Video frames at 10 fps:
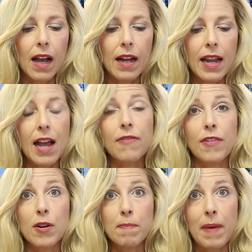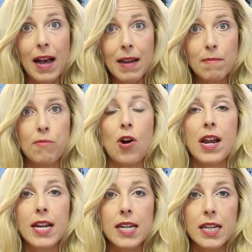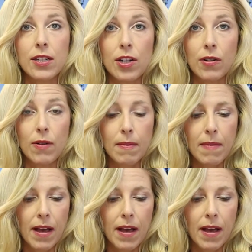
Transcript: an effort by Brian Eno